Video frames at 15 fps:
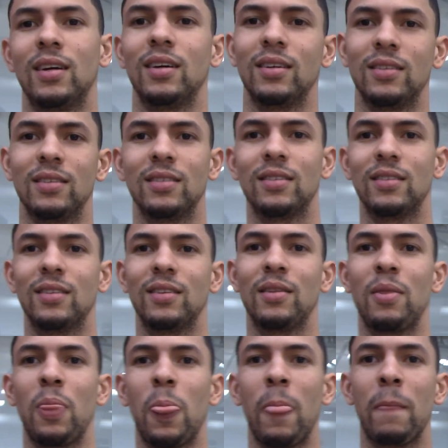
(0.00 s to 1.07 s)
Just talking
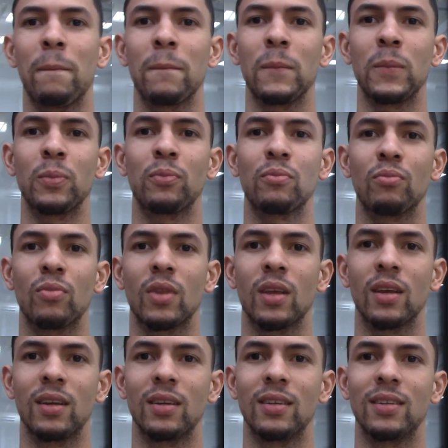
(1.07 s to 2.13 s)
basketball and rom-coms with
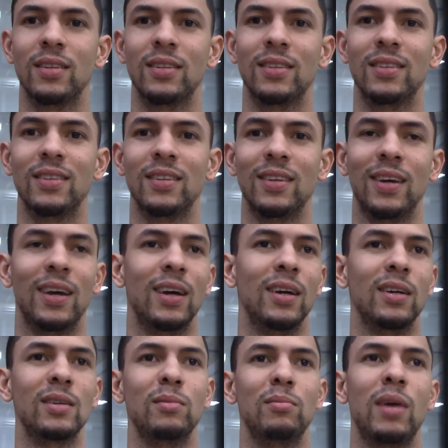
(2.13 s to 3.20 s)
Austin Rivers. Yeah. Last
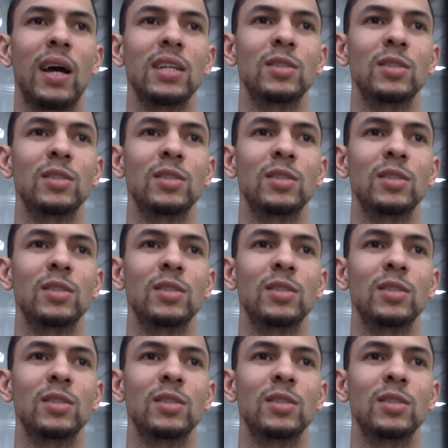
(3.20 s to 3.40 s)
question